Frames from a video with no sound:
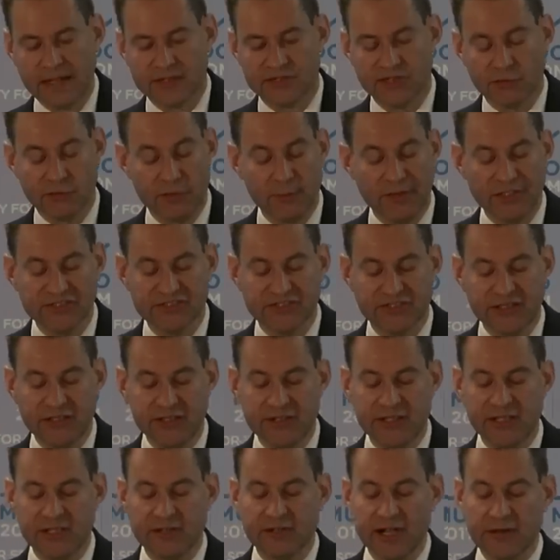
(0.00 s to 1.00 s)
So we must see
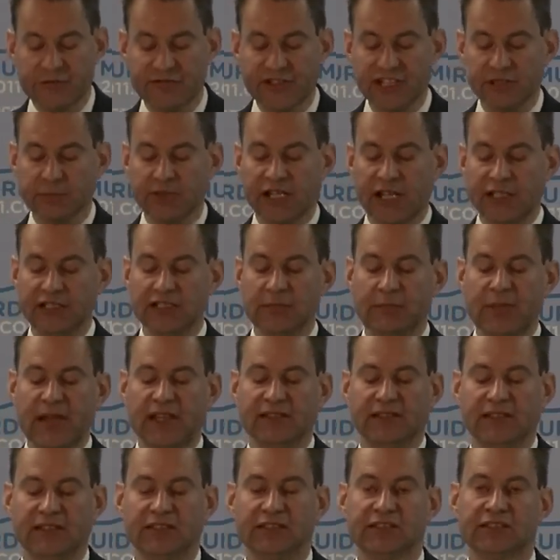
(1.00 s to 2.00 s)
the referendum on
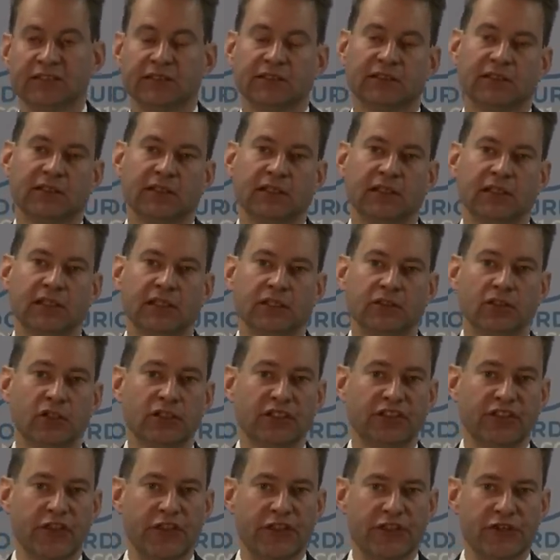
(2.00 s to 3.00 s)
independence not
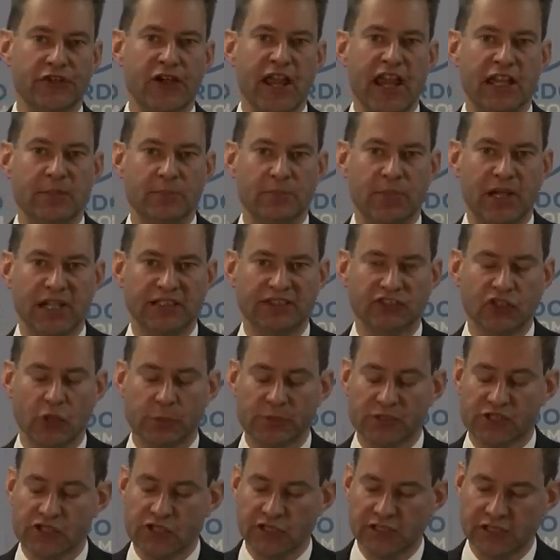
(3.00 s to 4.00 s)
as a threat, but as an
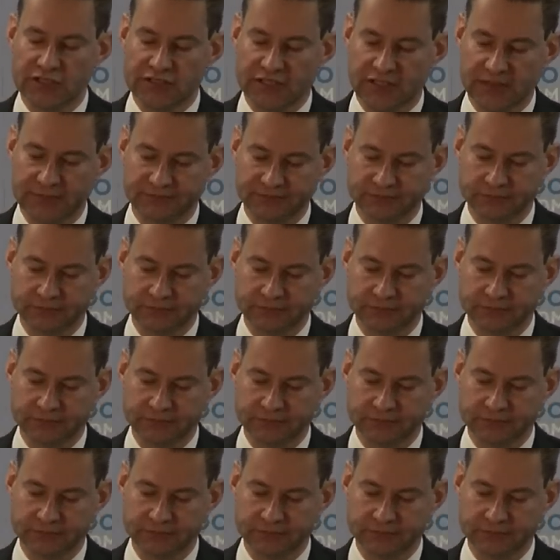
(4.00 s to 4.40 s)
opportunity.